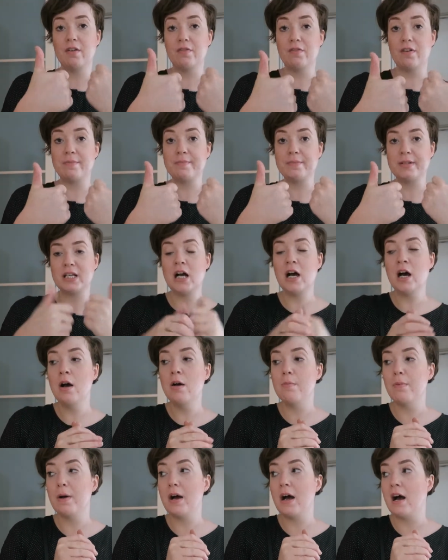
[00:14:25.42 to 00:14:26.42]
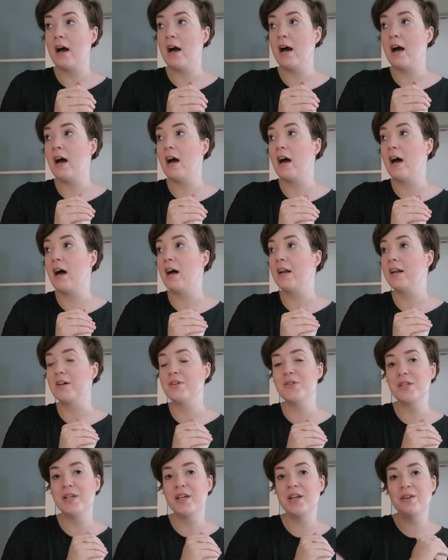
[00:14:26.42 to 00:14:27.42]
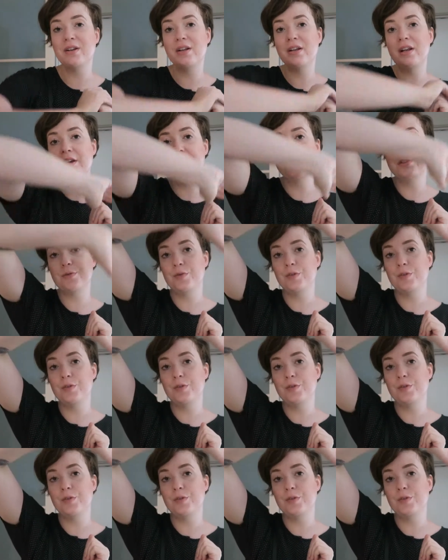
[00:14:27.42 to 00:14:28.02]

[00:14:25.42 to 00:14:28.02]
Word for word: it a thumbs up, and I'll see you in the next